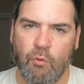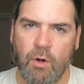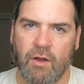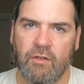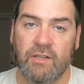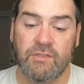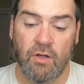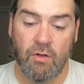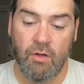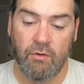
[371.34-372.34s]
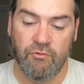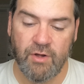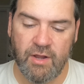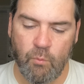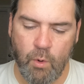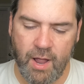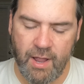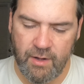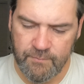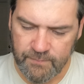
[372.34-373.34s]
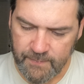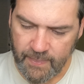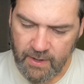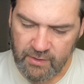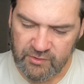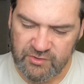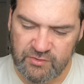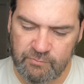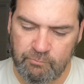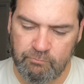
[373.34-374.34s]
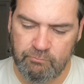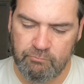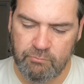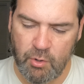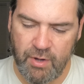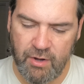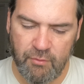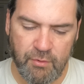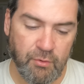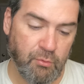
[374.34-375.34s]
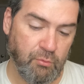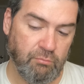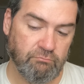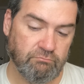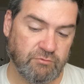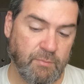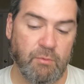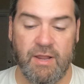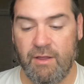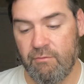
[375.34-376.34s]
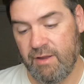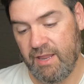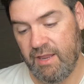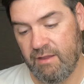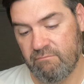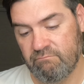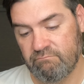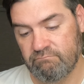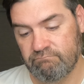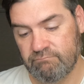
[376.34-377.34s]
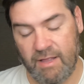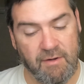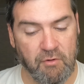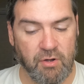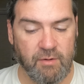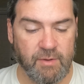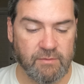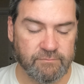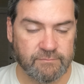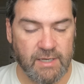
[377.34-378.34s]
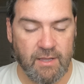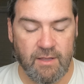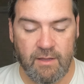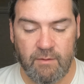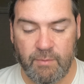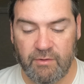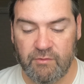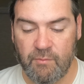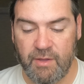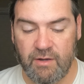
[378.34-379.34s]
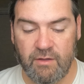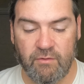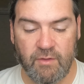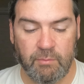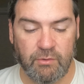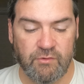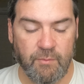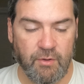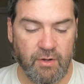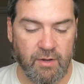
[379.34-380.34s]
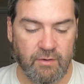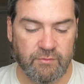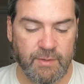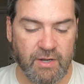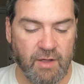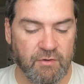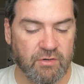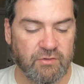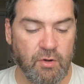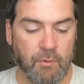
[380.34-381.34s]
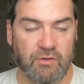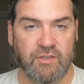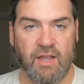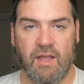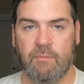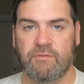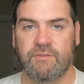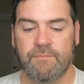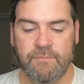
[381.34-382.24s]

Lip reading: for a song called "Drinkin' Wine, Spodio D." I never heard it, but apparently it was a big deal in the blues community. It's been covered numerous times,